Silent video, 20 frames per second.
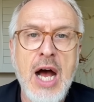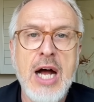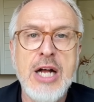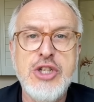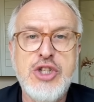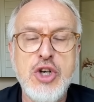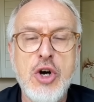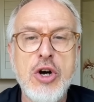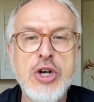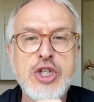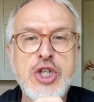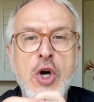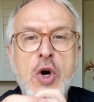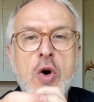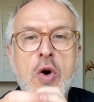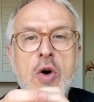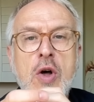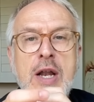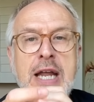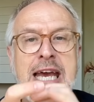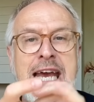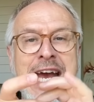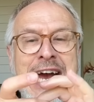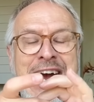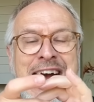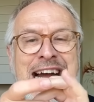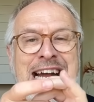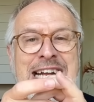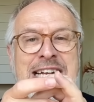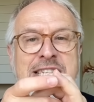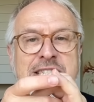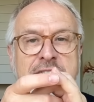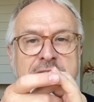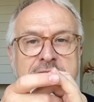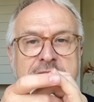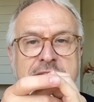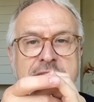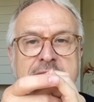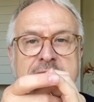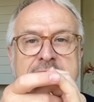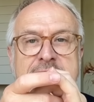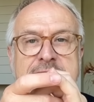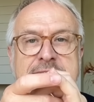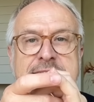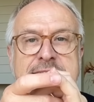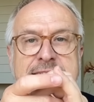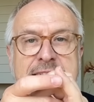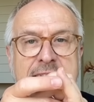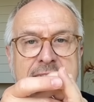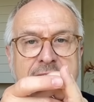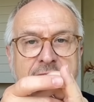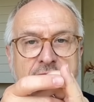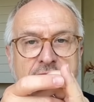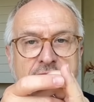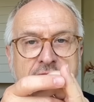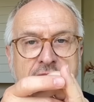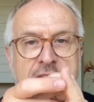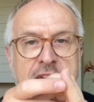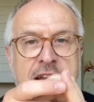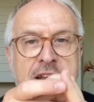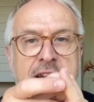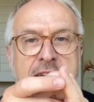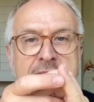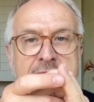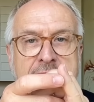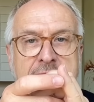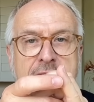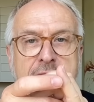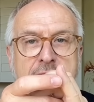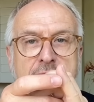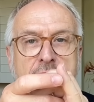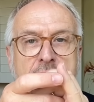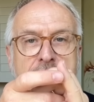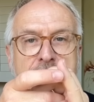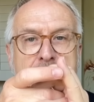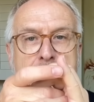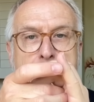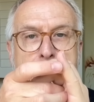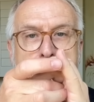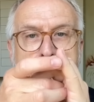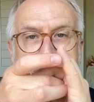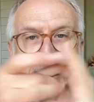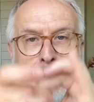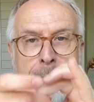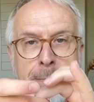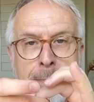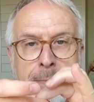Josh Hawley hangs on to his Senate seat in November.